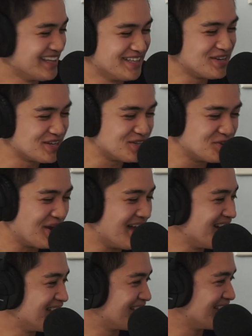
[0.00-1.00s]
you can do
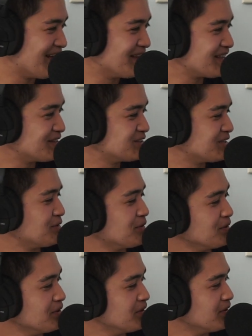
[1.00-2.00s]
anything now, like you said
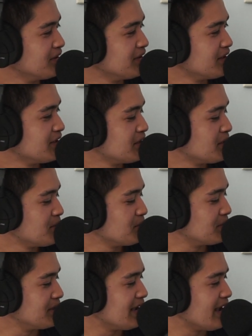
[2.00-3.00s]
earlier.
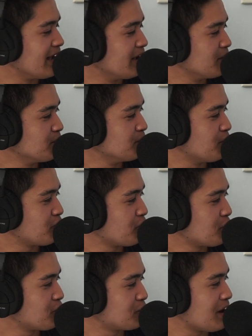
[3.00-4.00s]
But
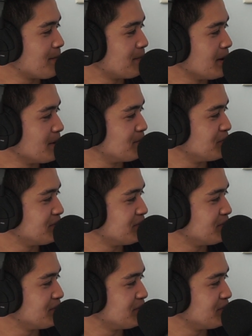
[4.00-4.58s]
before you wrap up,